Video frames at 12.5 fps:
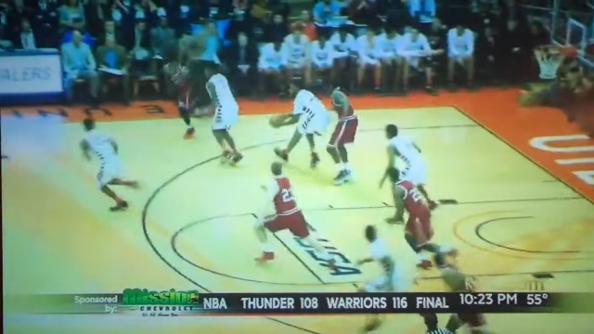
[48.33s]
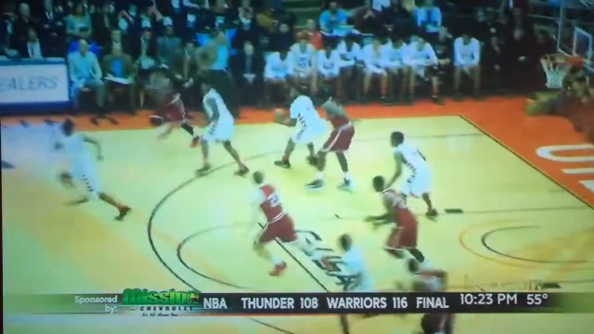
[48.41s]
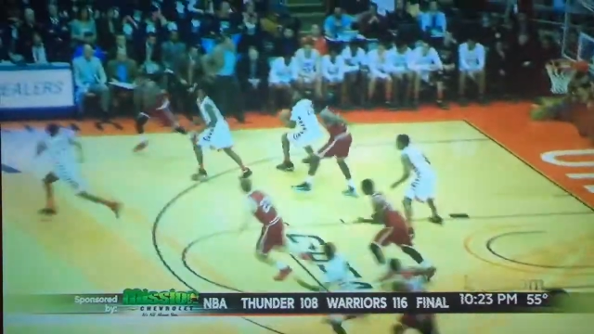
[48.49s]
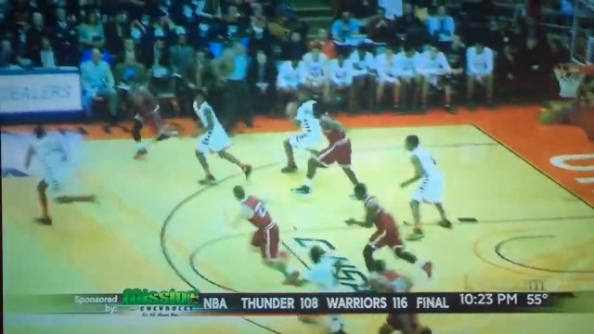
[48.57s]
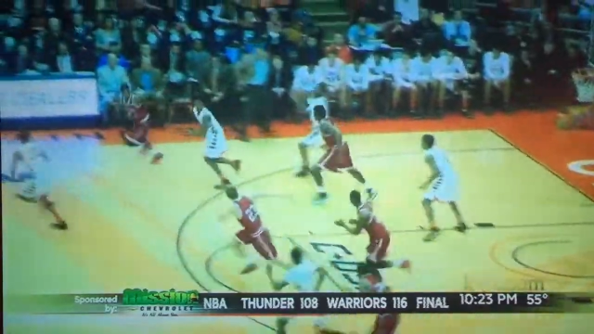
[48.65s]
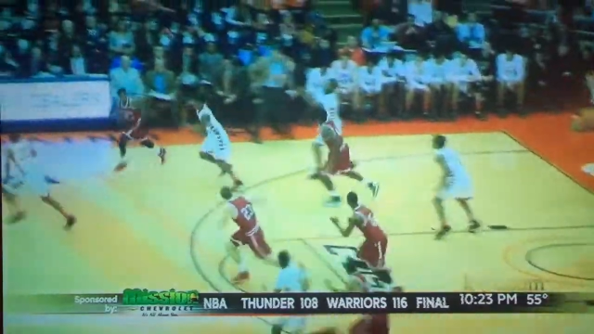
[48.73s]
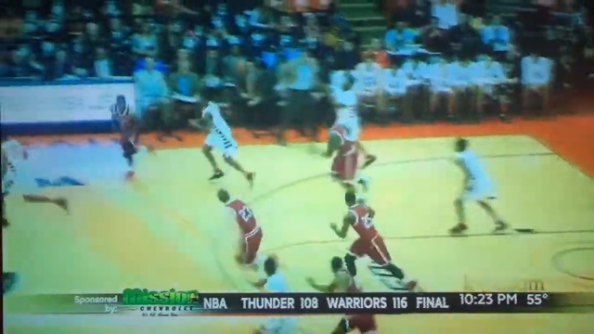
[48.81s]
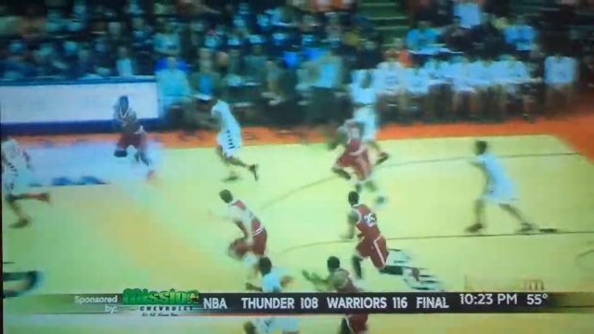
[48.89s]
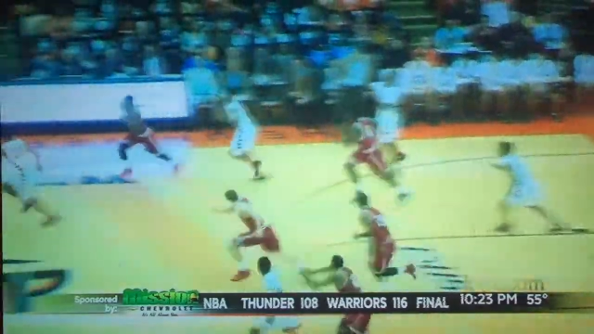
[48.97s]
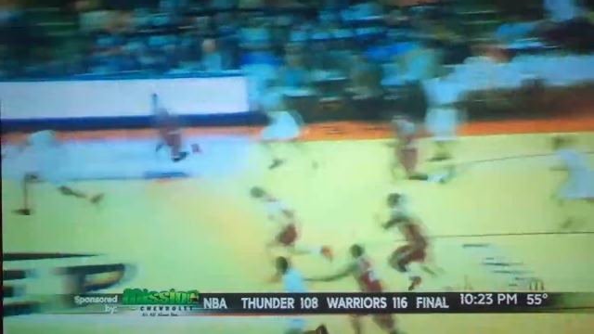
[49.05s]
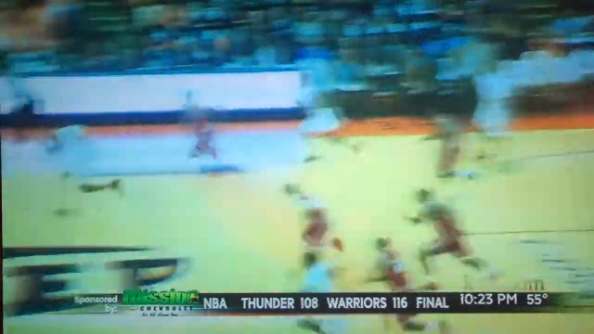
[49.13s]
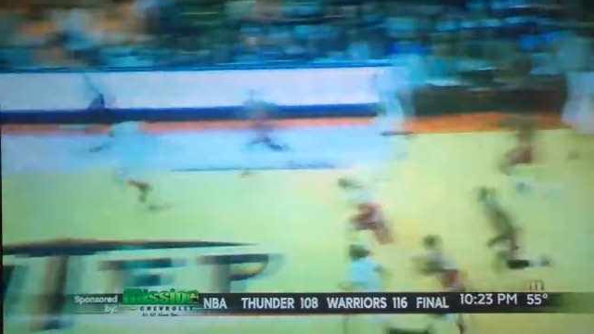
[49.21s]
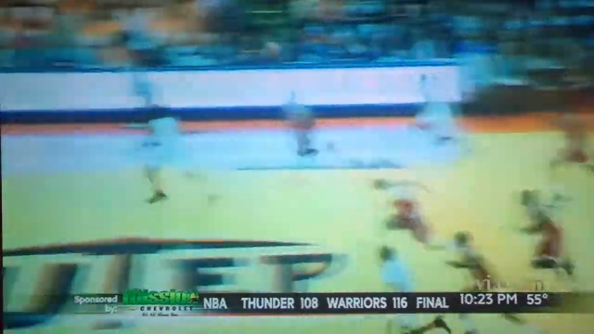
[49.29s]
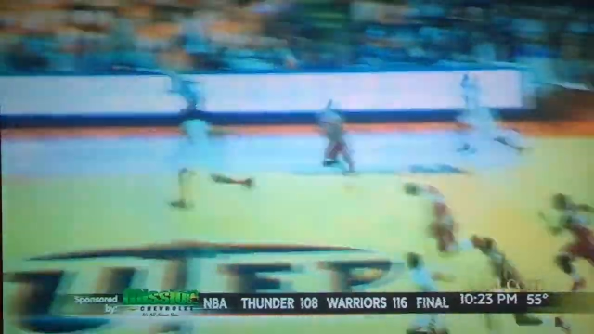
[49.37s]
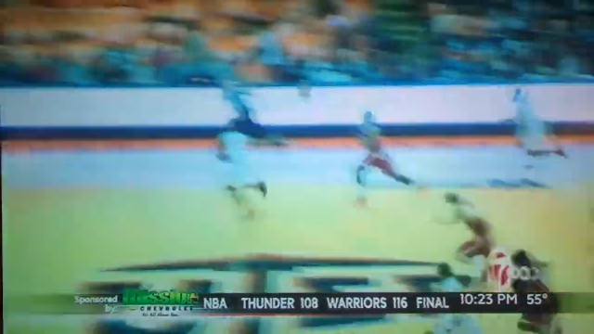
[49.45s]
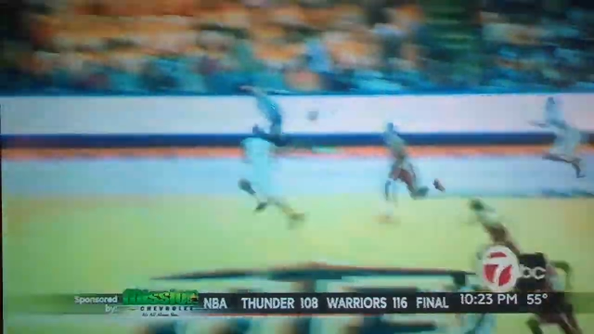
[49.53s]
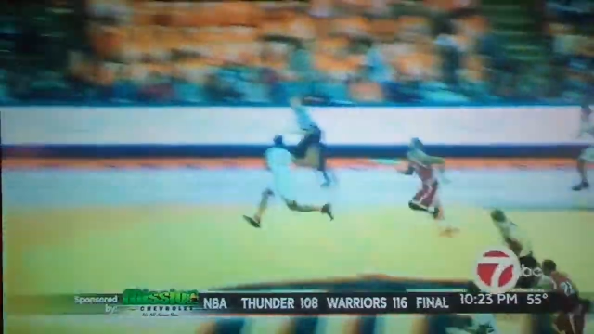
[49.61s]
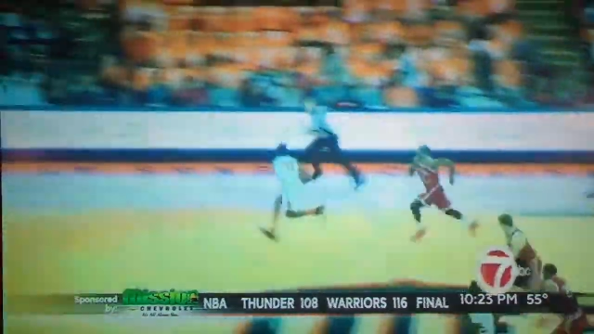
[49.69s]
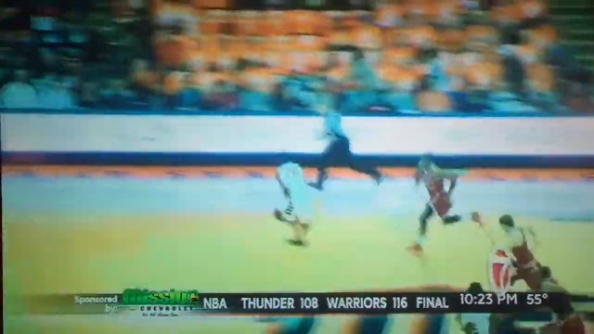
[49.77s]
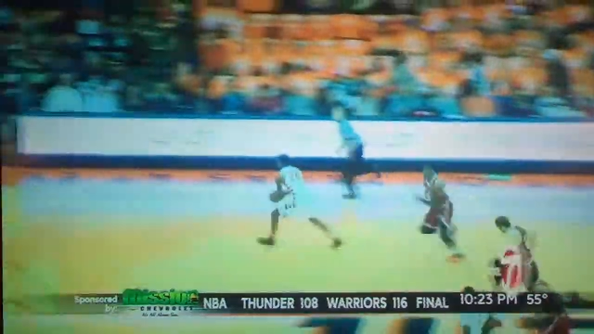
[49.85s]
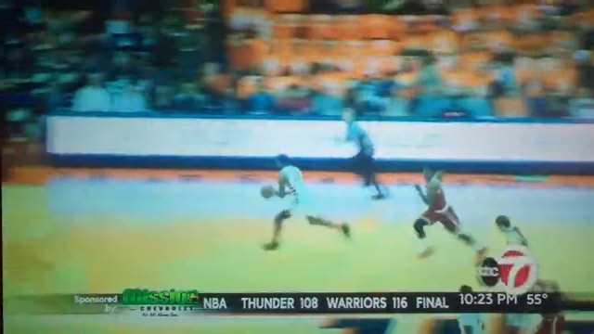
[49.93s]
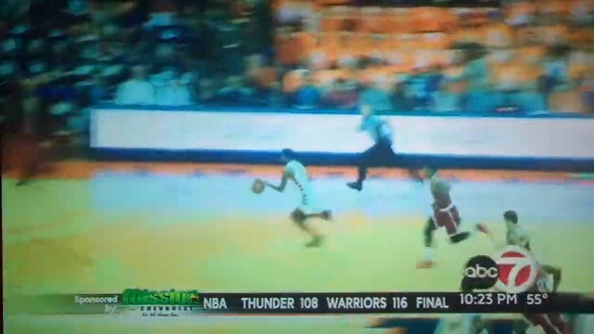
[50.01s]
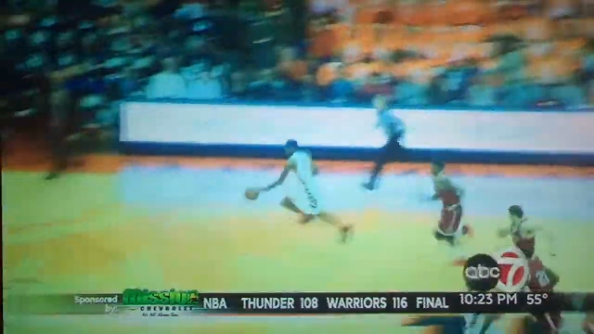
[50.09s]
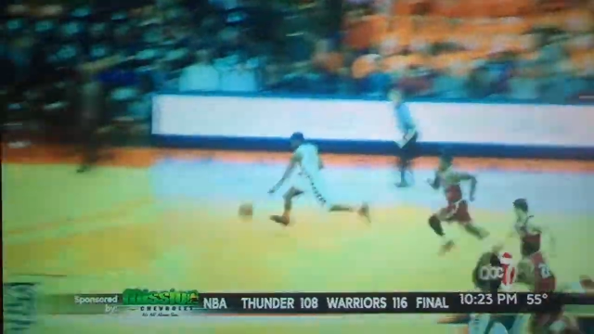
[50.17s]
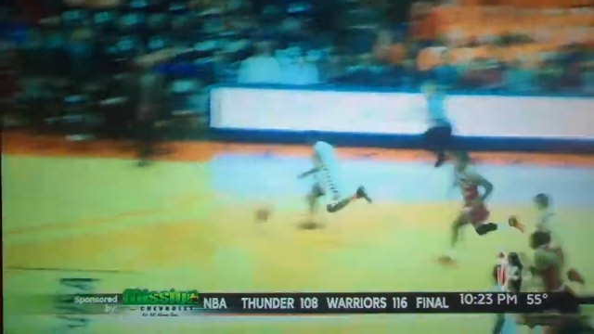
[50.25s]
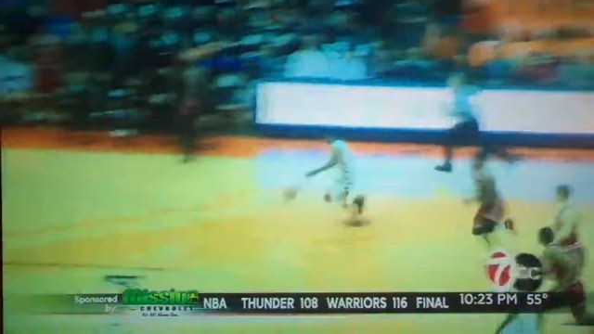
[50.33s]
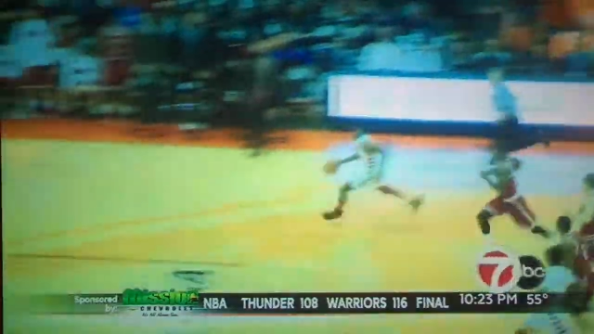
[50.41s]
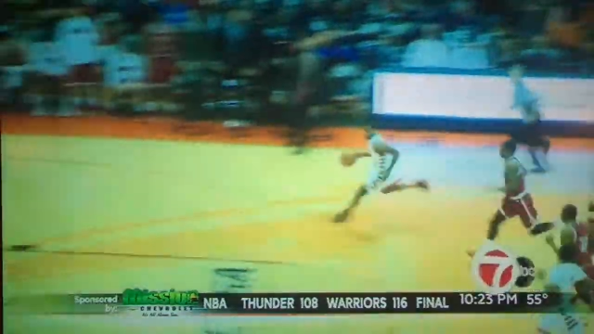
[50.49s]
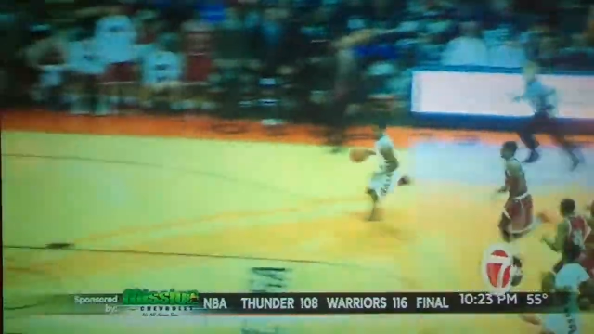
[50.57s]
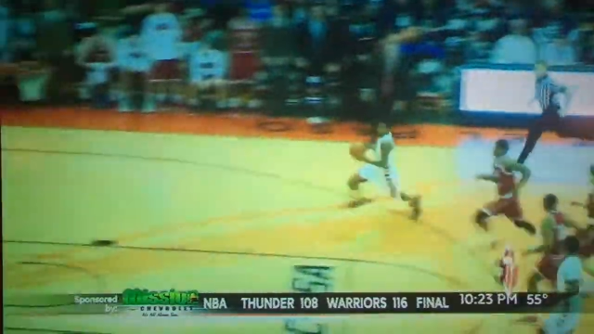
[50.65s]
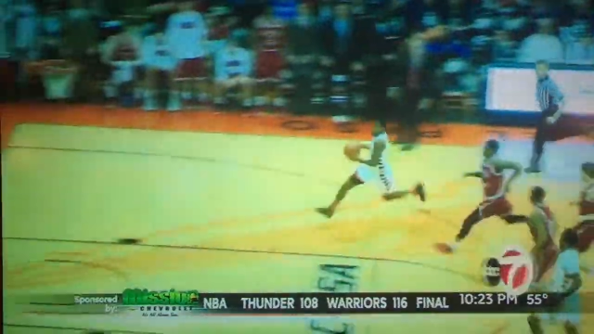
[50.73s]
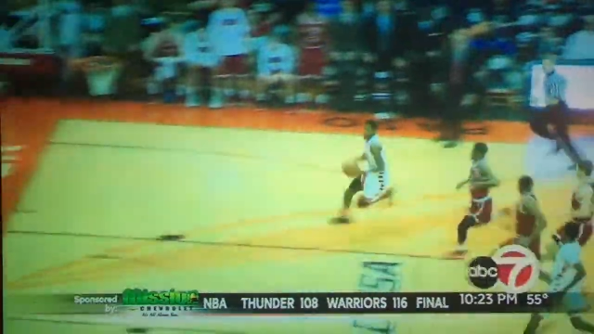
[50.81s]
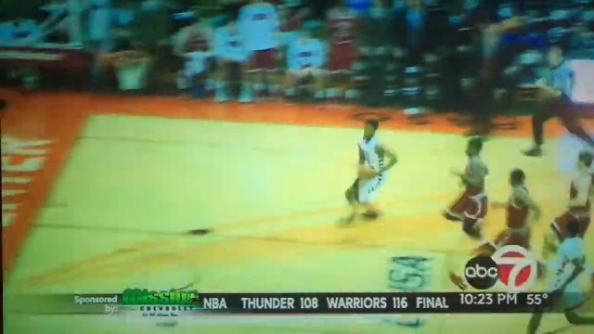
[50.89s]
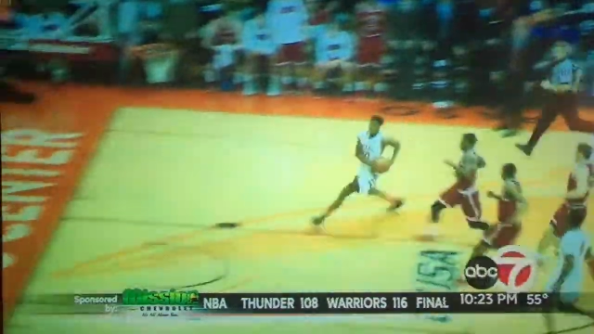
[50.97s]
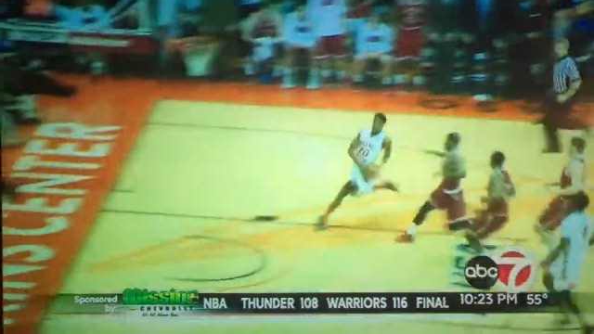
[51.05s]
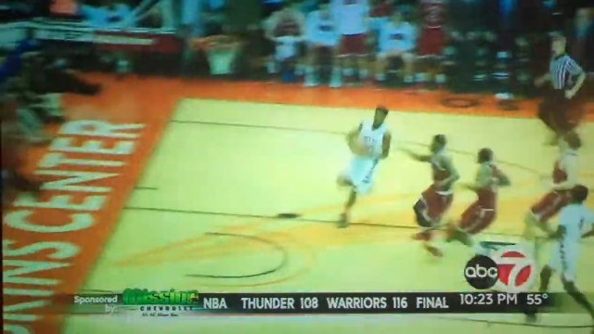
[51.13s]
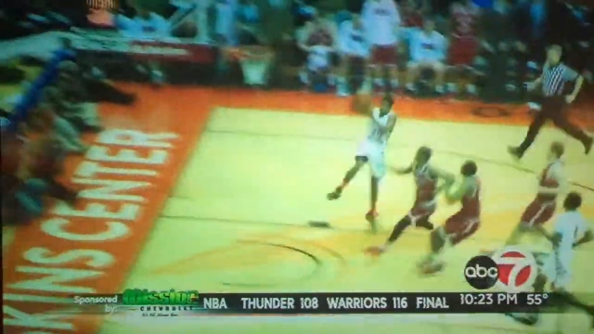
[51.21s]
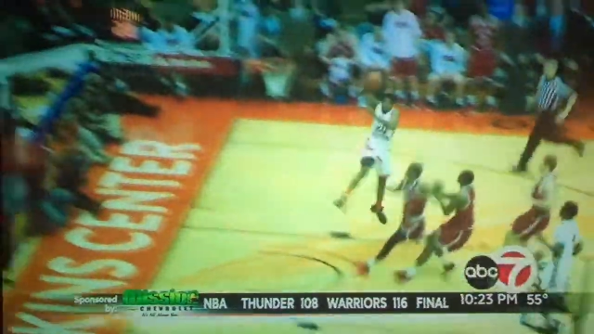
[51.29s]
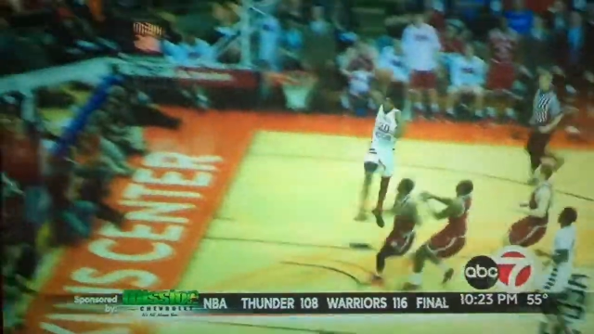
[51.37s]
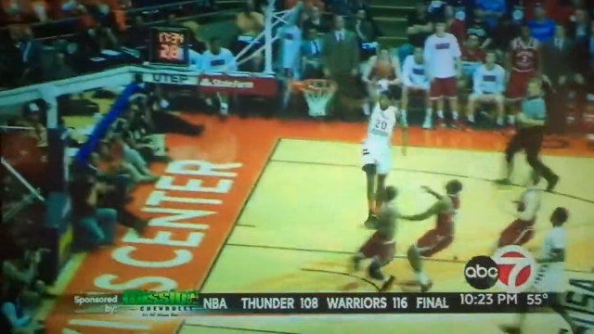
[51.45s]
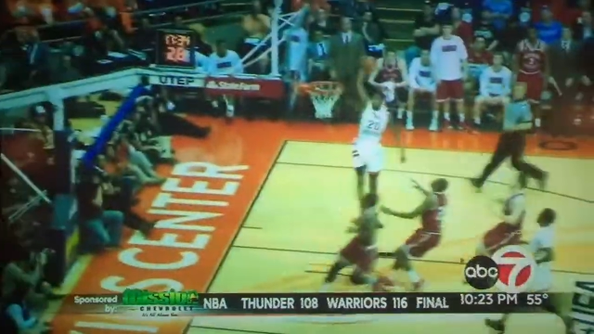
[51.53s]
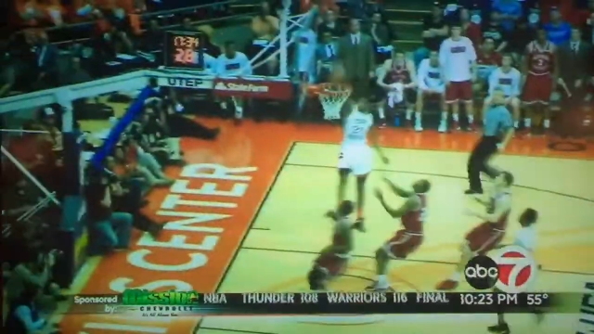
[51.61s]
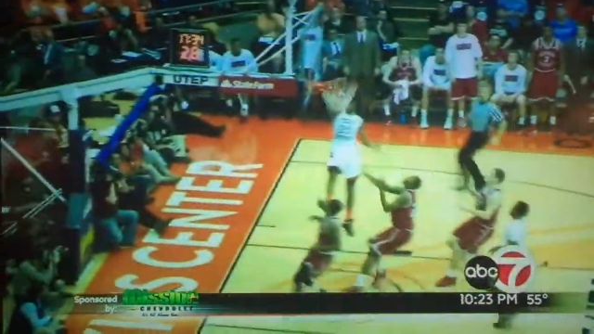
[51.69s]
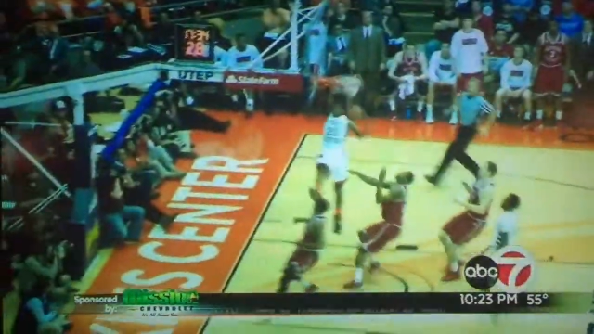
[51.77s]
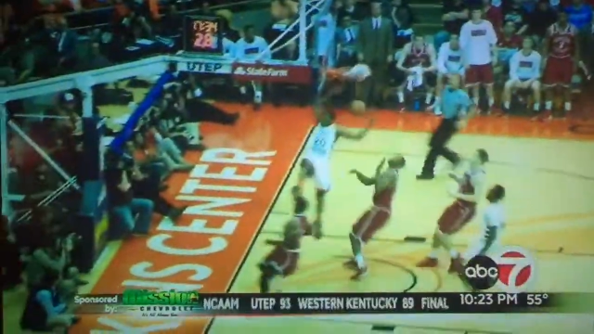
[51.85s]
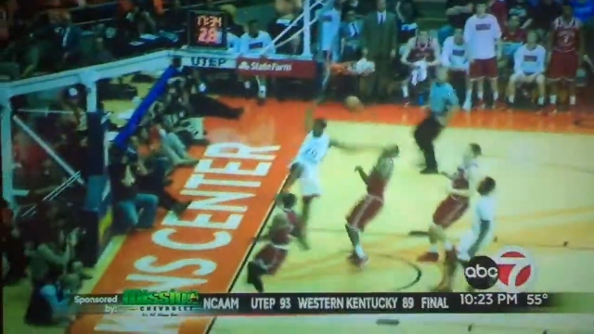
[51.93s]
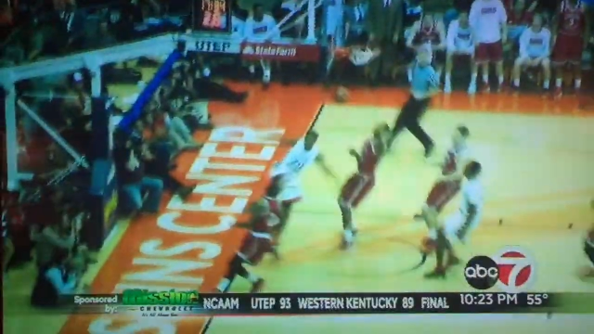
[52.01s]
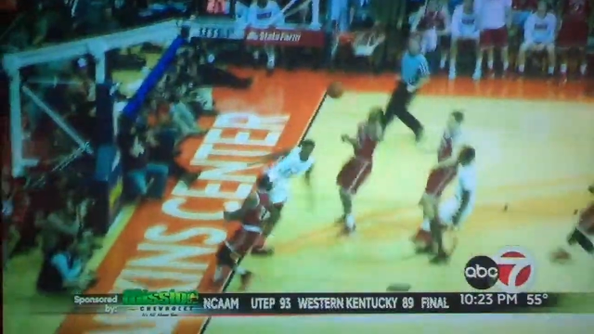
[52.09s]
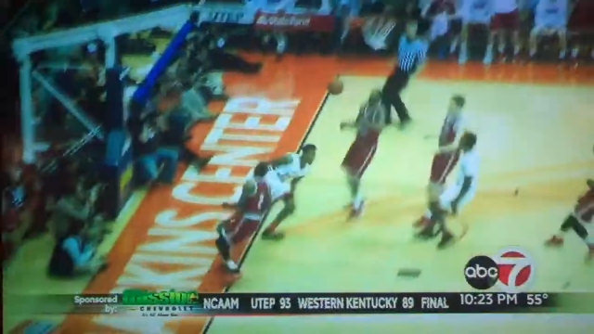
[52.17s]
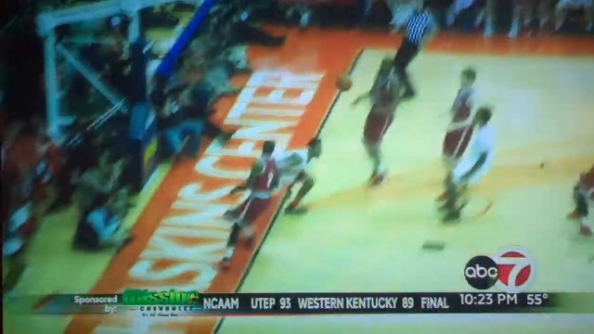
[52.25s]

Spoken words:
Nobody's mouth can be seen.